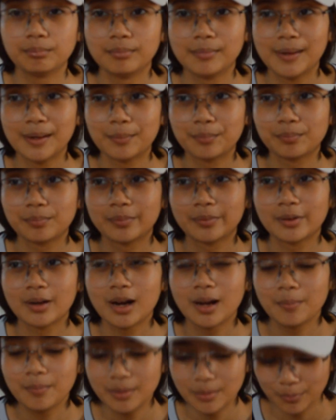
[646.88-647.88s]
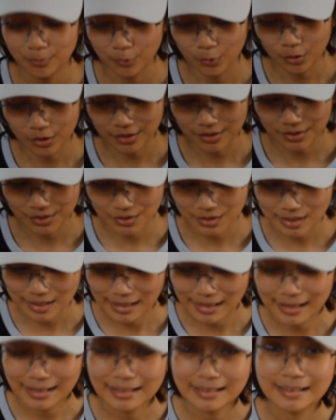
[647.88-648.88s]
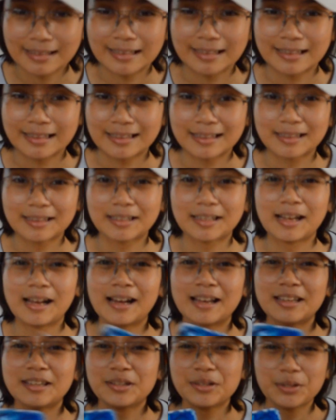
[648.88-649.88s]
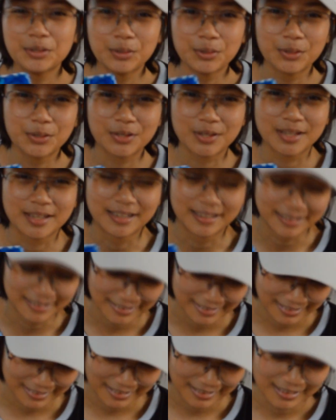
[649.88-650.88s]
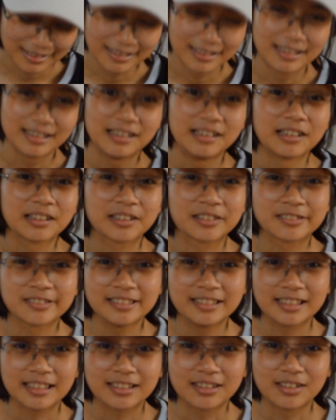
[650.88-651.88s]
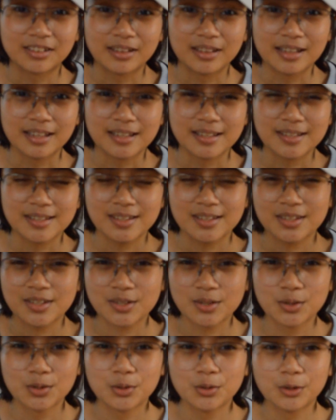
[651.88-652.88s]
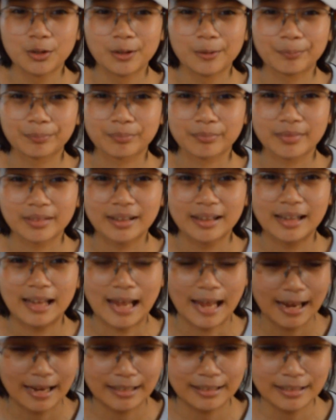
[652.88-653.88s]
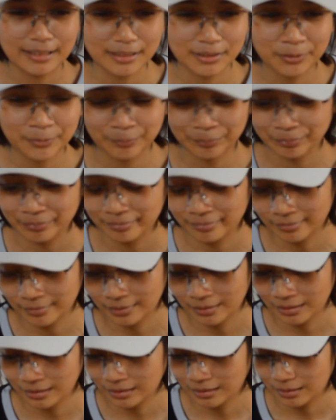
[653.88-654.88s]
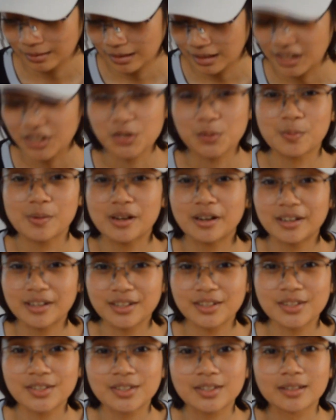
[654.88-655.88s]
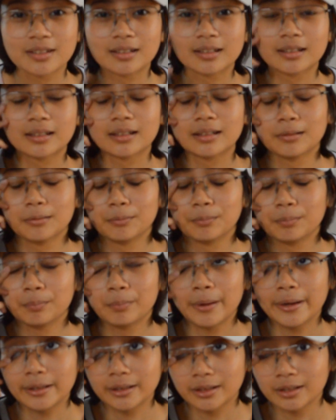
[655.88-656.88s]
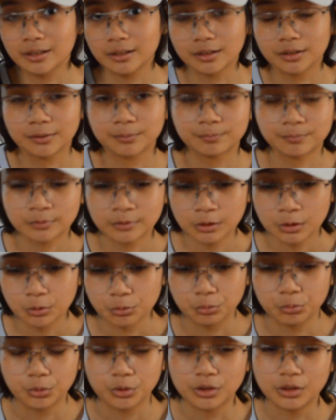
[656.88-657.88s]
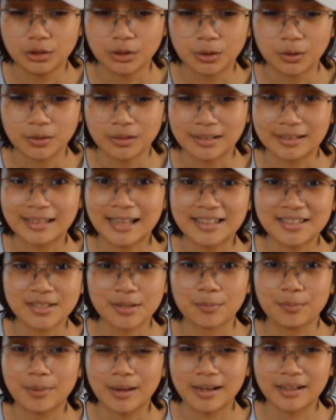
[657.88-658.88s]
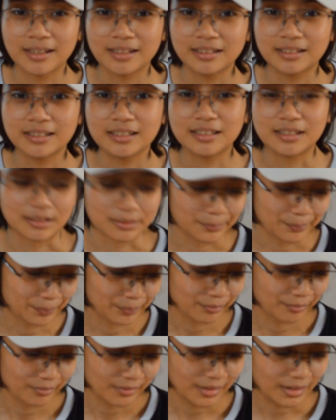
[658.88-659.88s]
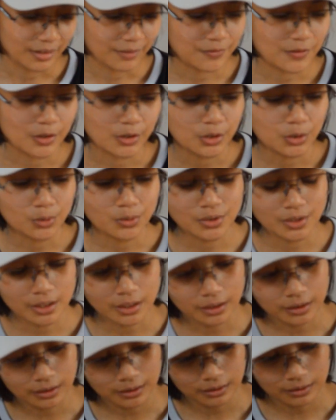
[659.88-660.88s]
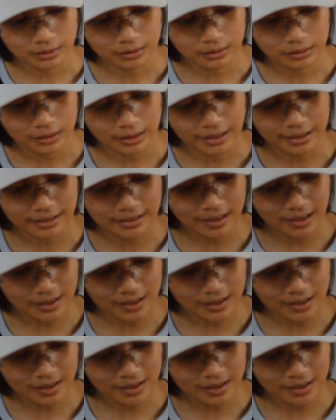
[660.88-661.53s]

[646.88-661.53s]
my problem was that I used acrylic on this. So any experienced painter would know that that's a bad idea. If you're using, I